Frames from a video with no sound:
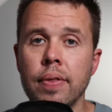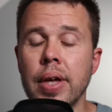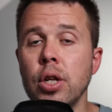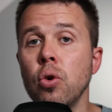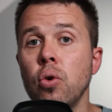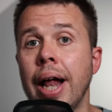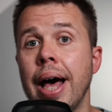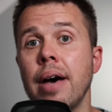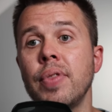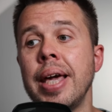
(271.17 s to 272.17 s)
then you'll
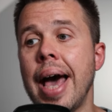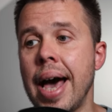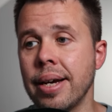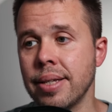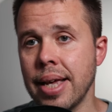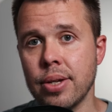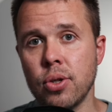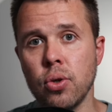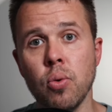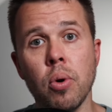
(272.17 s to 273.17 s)
have the access
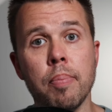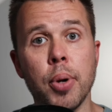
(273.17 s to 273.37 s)
to